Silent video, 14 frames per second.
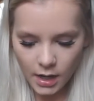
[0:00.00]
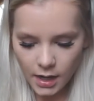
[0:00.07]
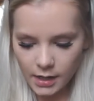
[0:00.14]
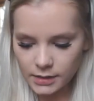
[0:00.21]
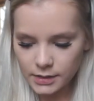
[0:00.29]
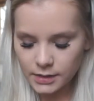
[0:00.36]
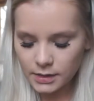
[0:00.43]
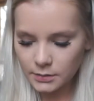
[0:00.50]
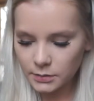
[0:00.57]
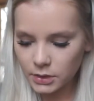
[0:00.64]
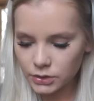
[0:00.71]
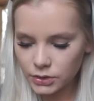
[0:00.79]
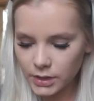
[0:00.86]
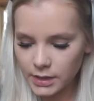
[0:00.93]
I think I'm
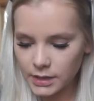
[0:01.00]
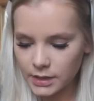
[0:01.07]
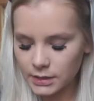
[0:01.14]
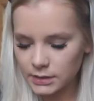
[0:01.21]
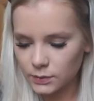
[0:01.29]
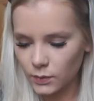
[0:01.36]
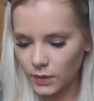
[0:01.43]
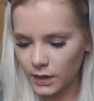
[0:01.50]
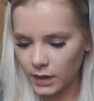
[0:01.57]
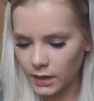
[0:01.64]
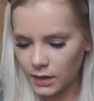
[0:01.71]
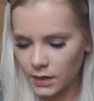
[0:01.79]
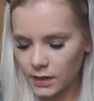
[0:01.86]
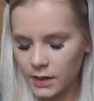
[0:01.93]
gonna try this
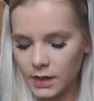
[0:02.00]
one.